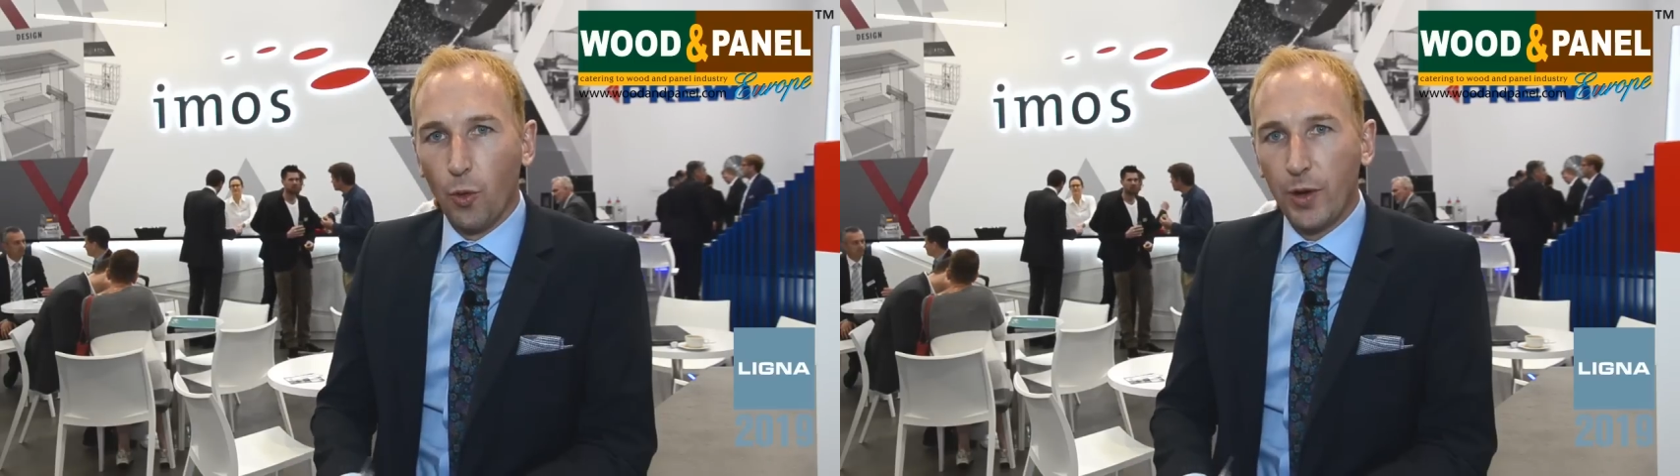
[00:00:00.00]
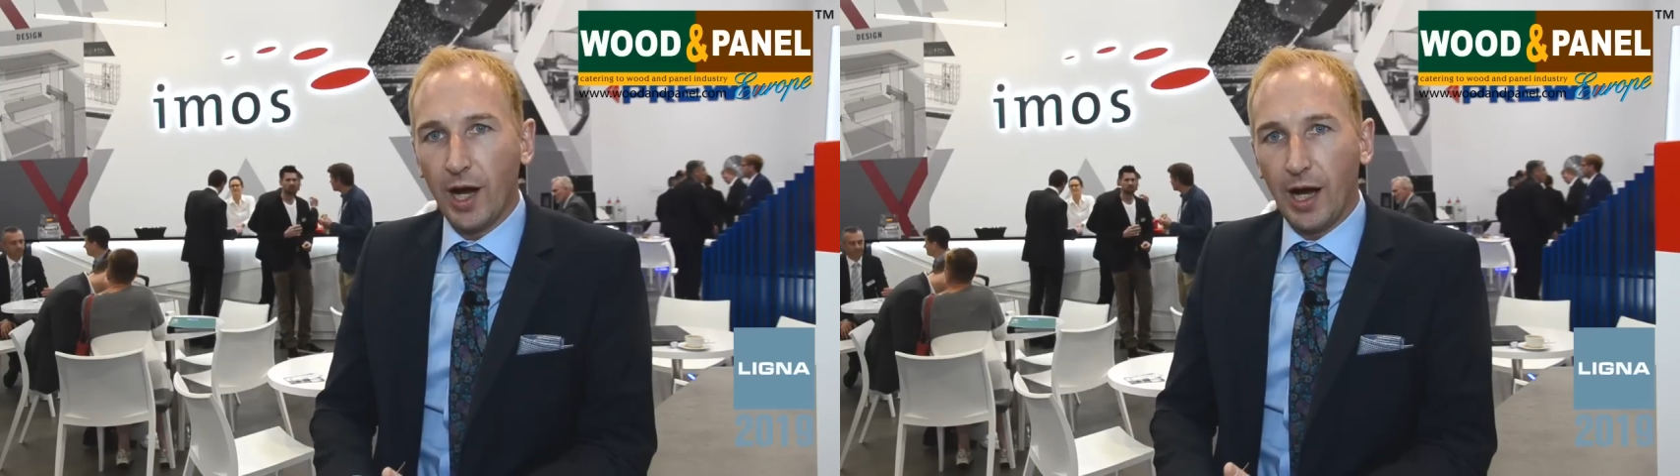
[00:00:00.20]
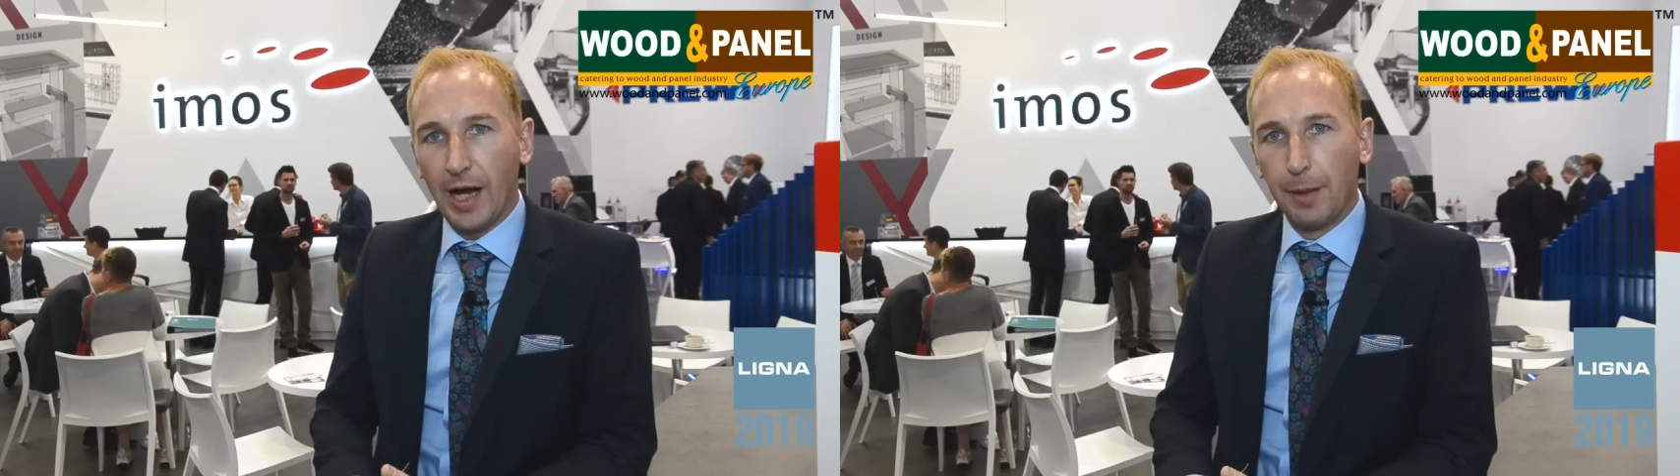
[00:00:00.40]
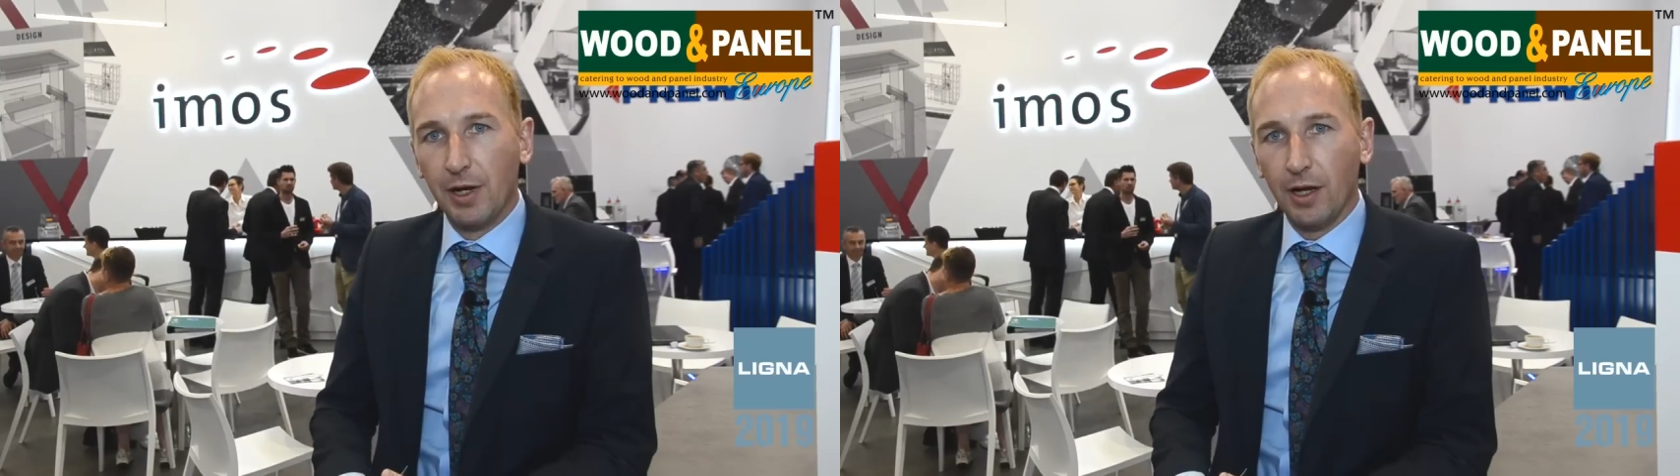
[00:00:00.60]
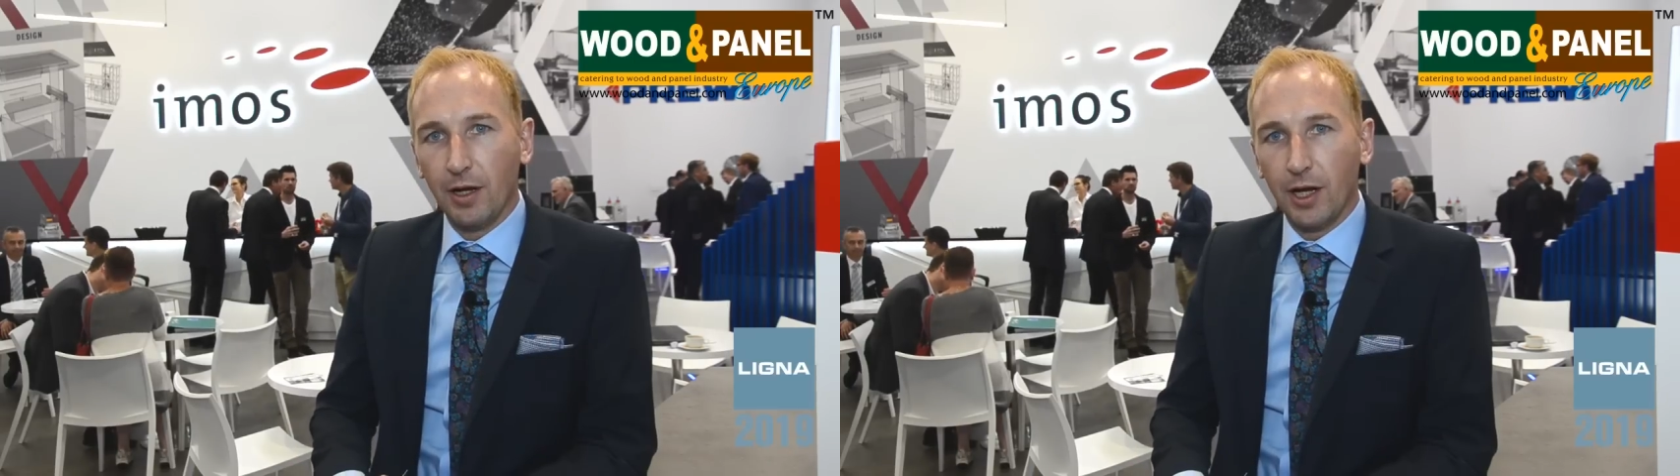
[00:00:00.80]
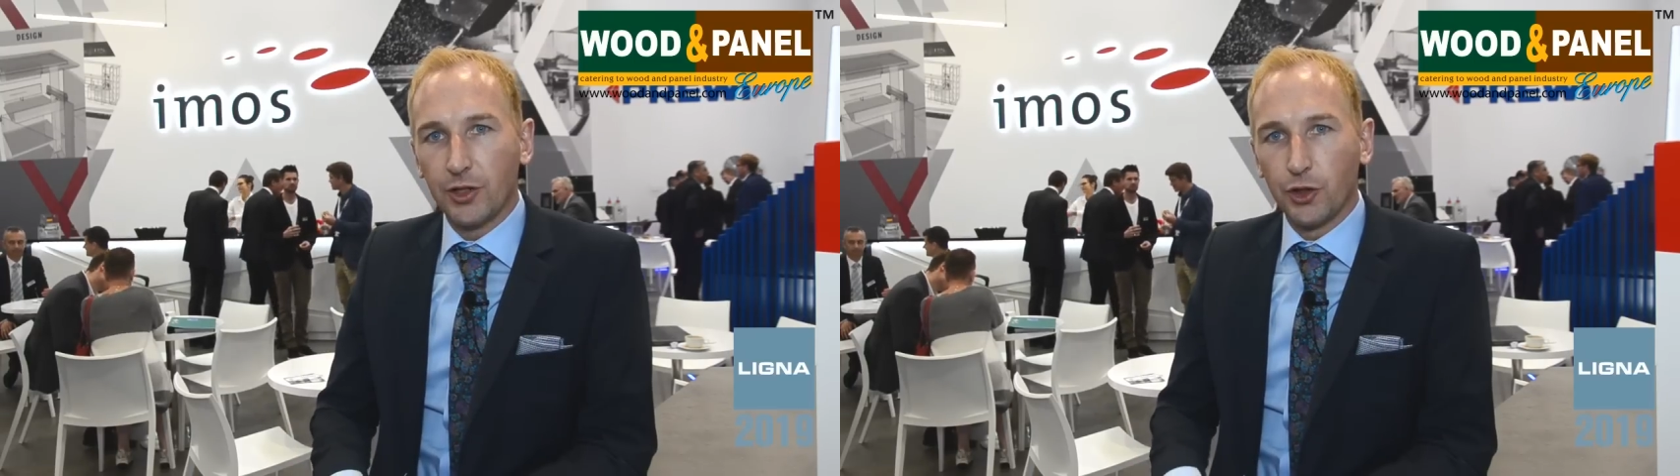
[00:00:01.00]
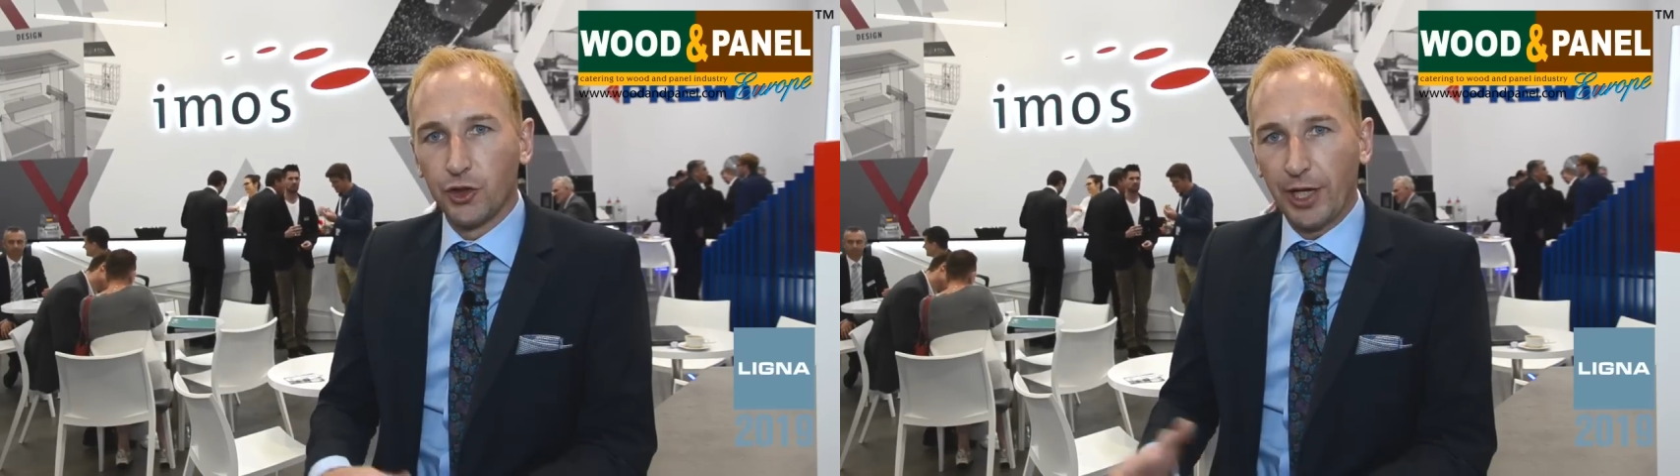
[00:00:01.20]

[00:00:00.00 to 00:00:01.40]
we are able uh, to